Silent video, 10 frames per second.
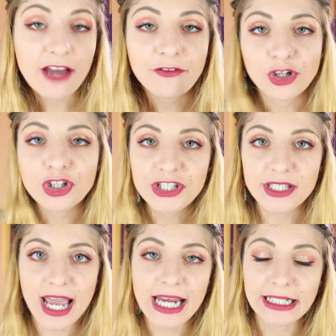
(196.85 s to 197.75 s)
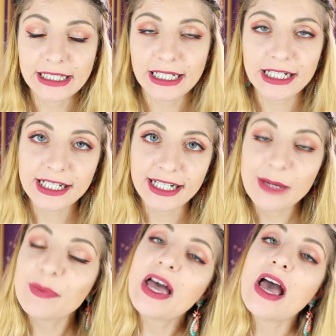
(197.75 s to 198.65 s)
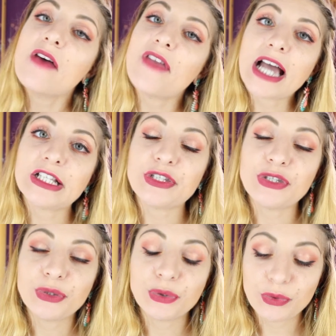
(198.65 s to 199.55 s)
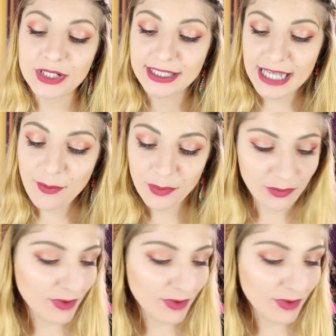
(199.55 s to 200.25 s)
I forgot to say in the little clip that you dip,